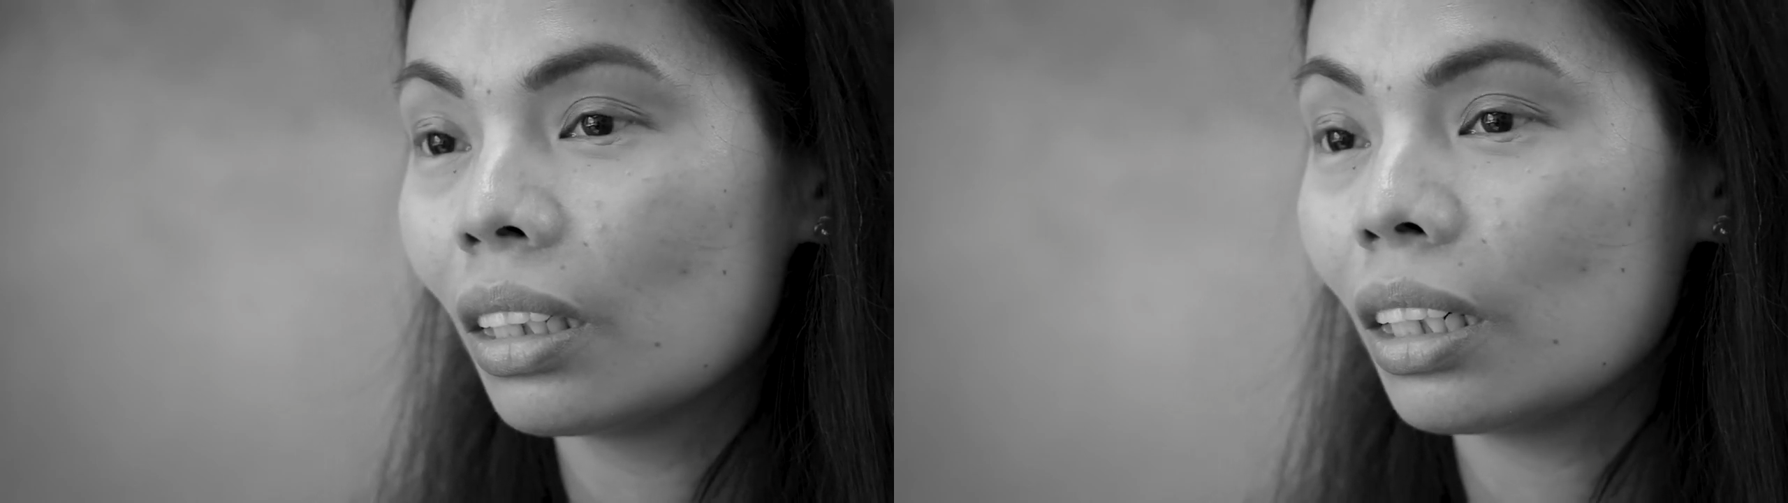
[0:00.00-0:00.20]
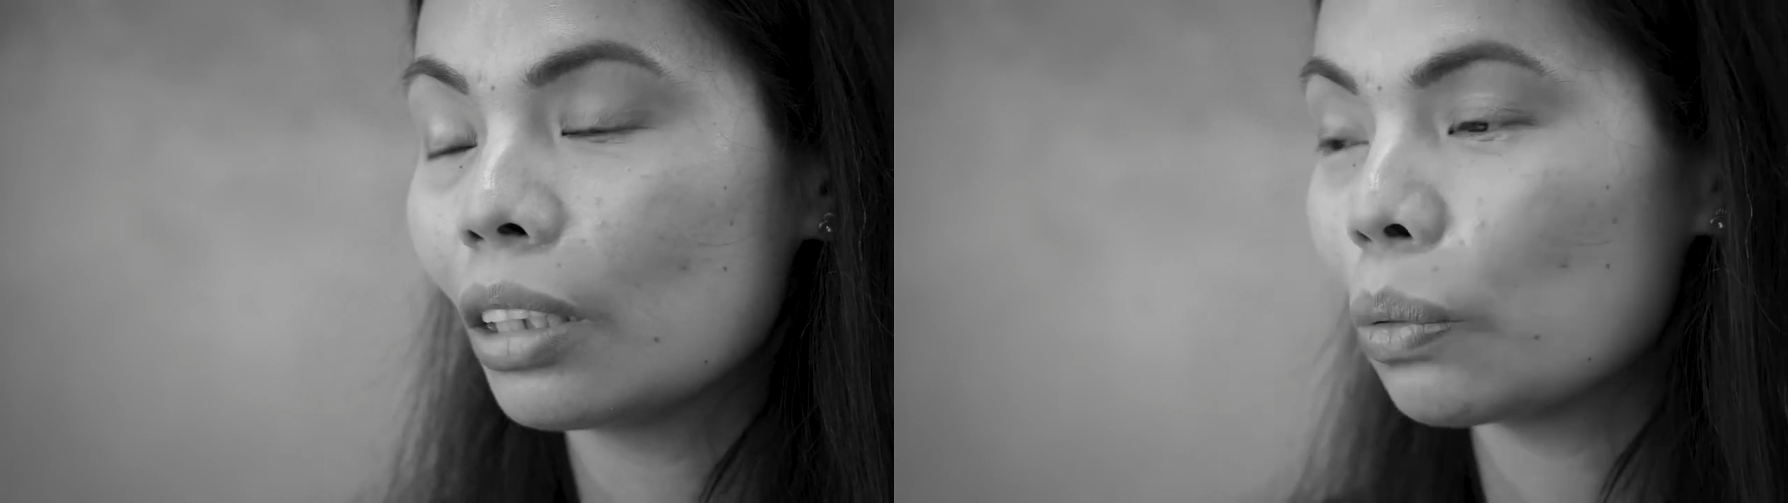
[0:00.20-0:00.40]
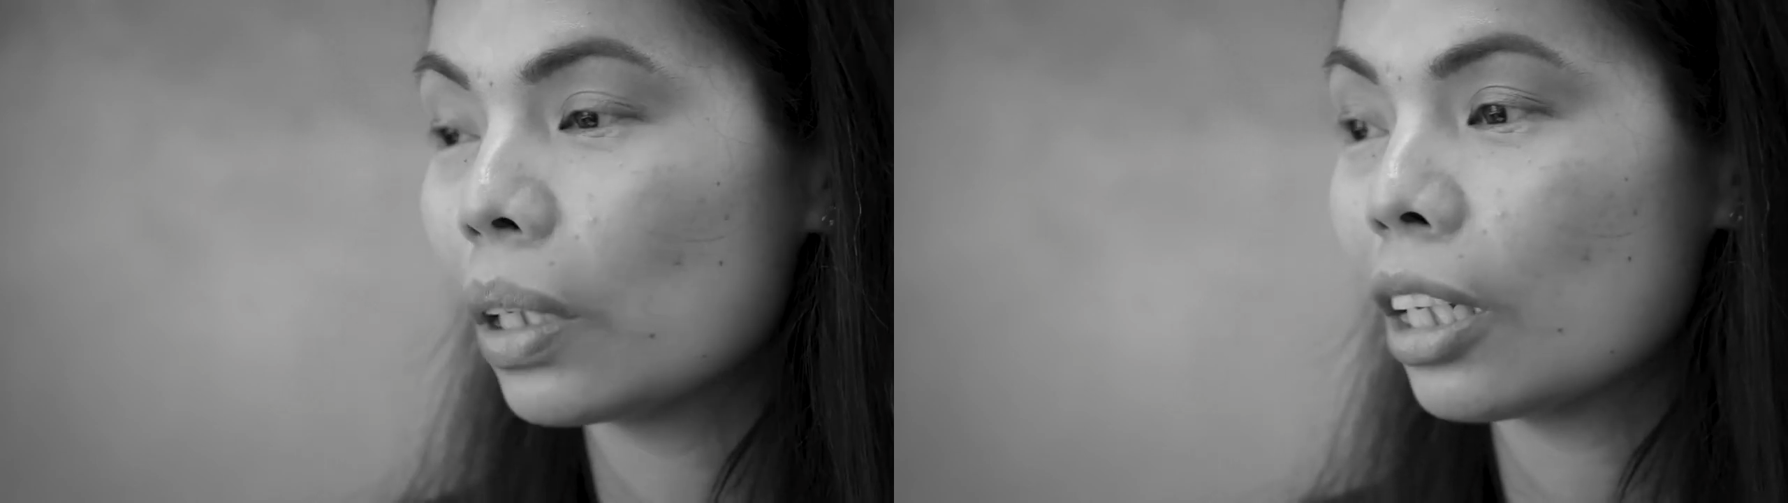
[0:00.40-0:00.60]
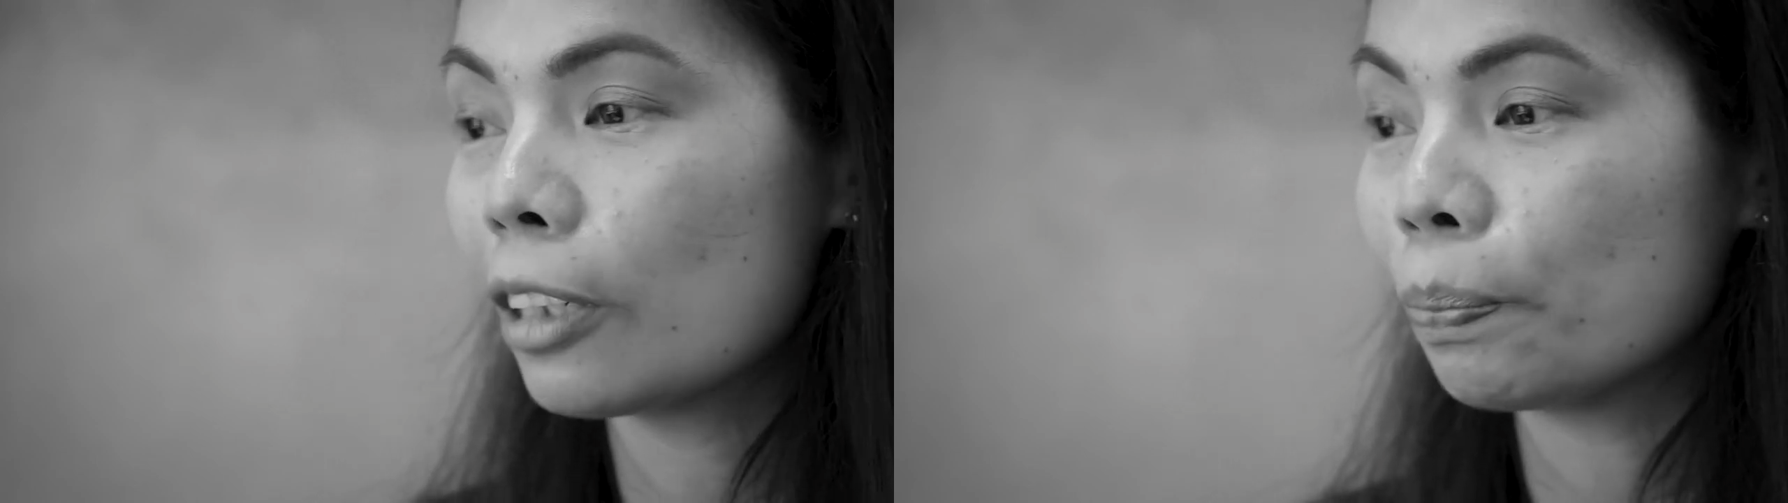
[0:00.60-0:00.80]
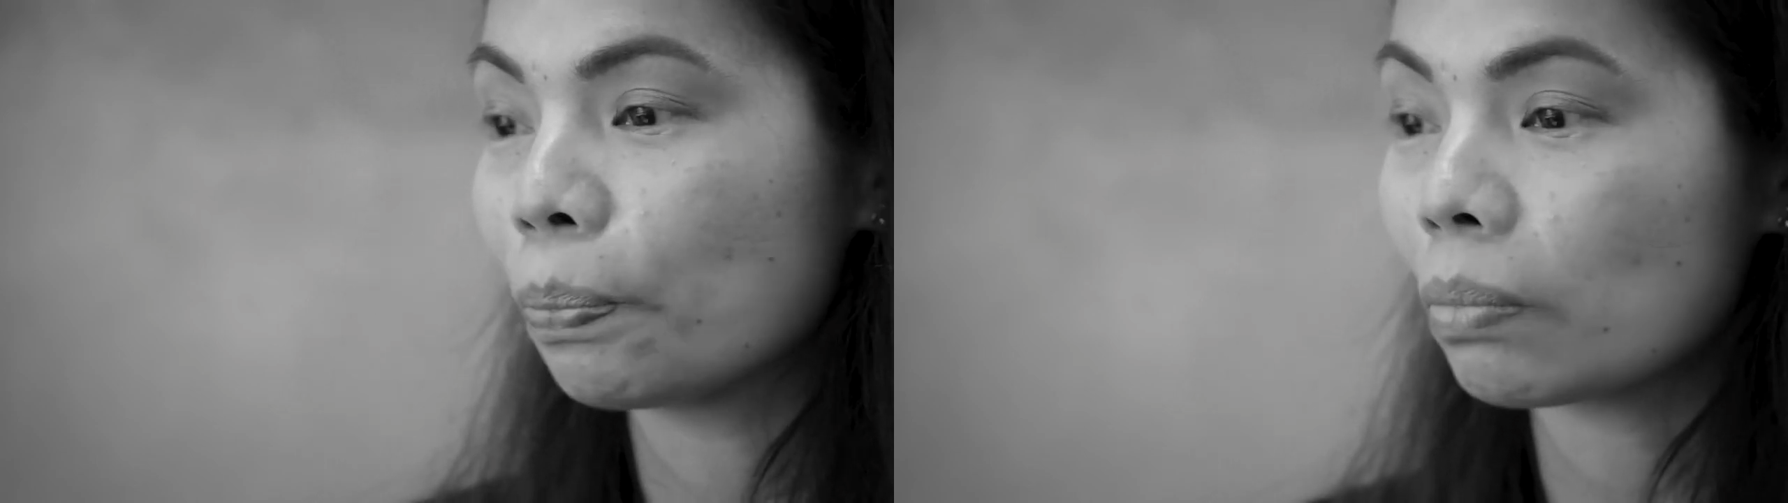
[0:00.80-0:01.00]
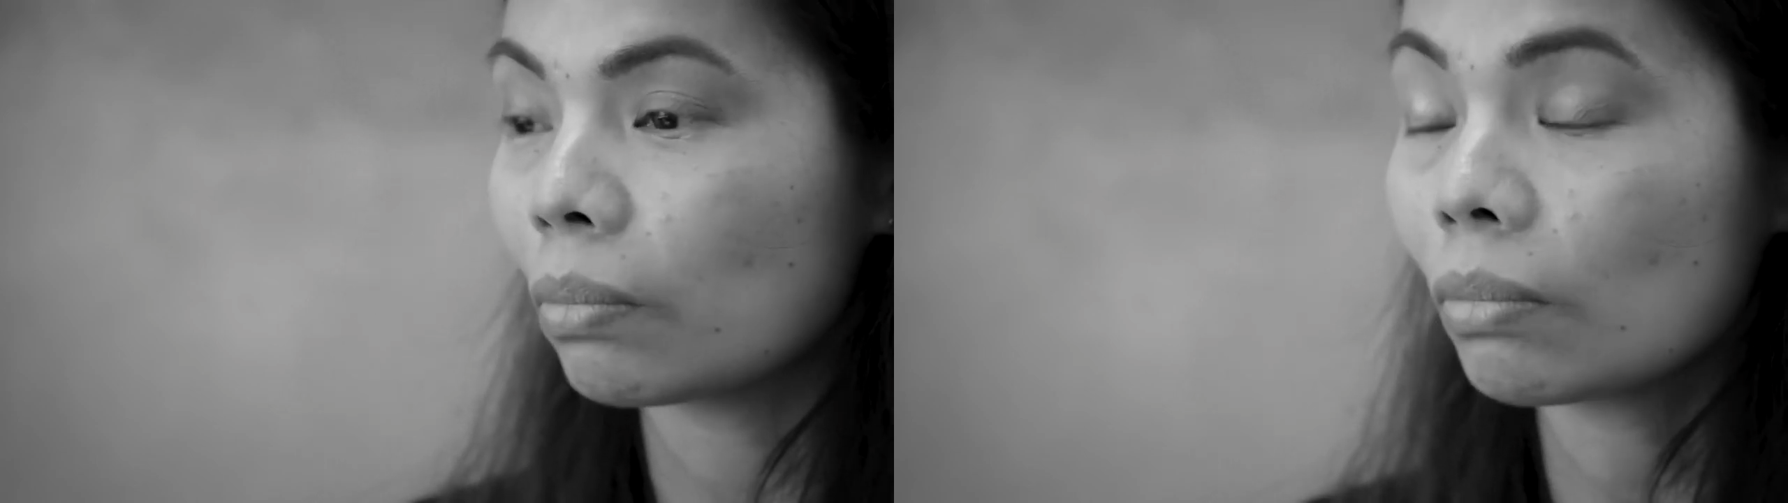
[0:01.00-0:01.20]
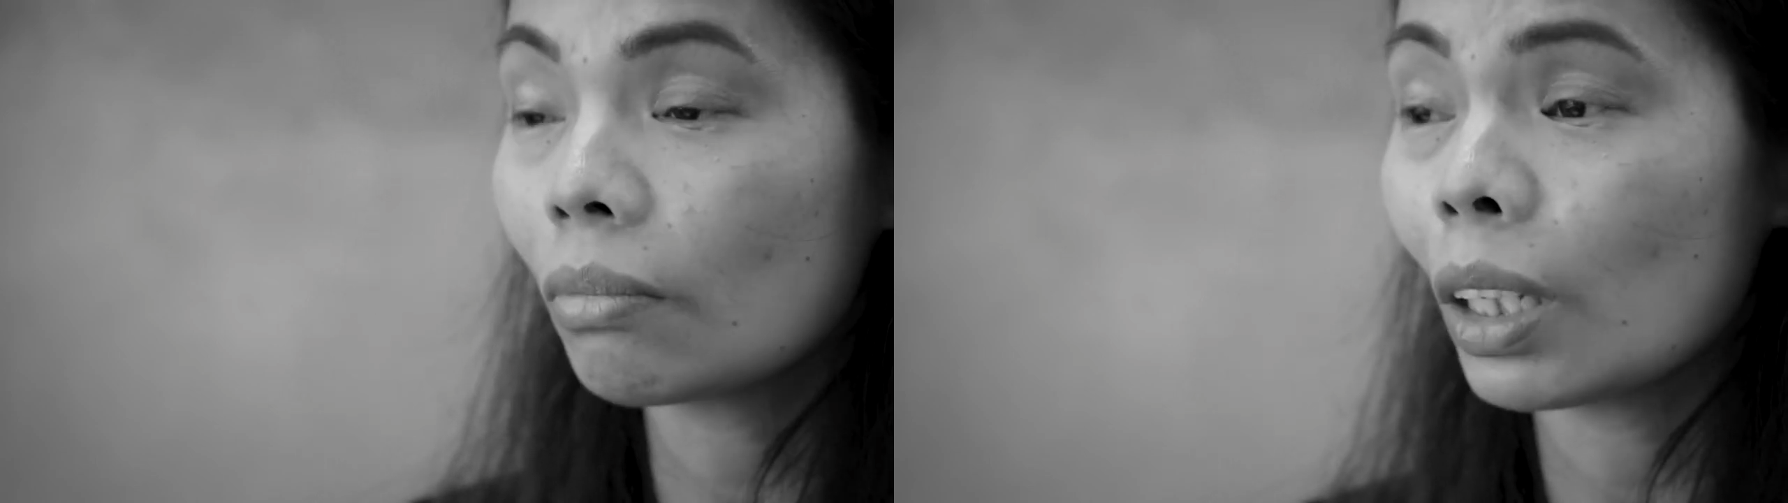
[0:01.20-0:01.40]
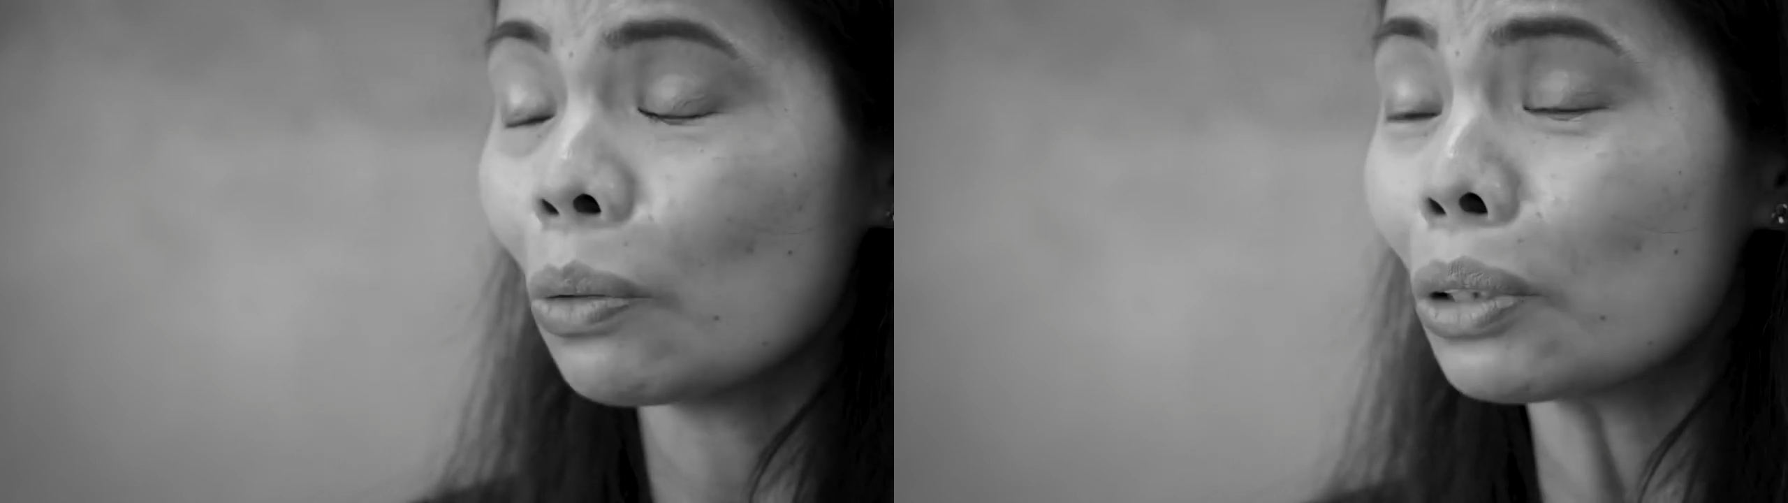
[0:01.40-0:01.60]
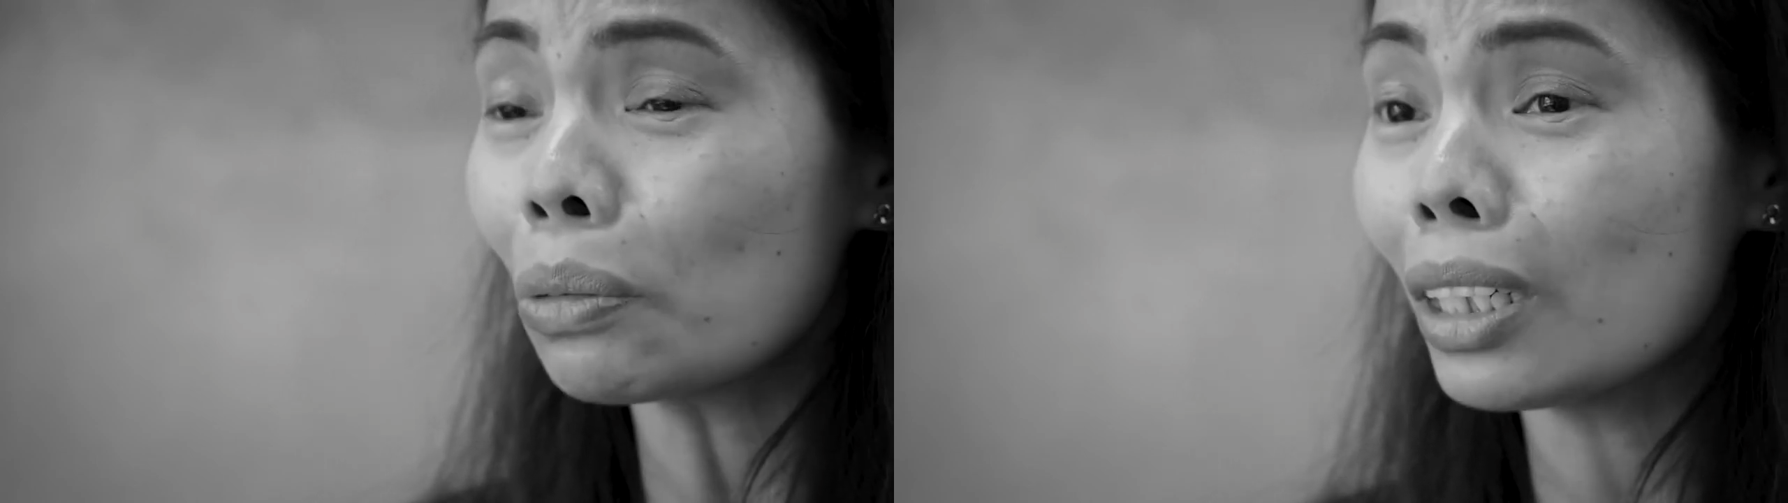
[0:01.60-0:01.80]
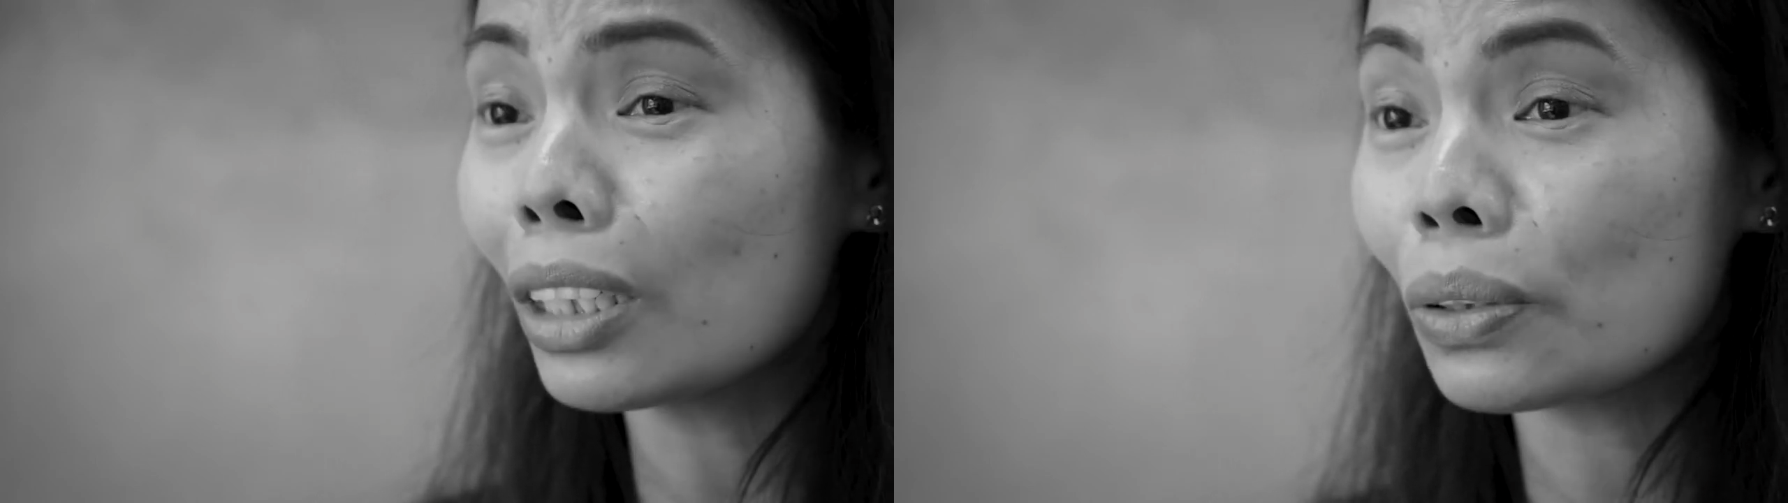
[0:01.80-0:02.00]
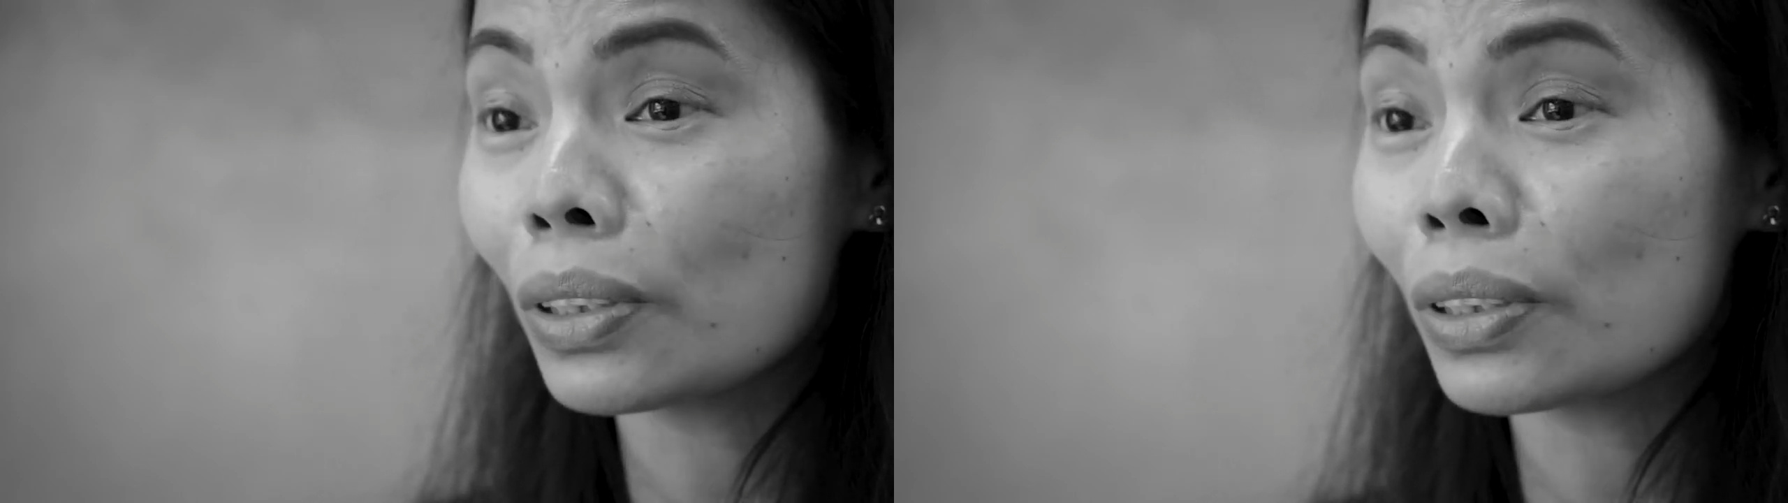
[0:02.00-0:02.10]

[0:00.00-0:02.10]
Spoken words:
And we're willing to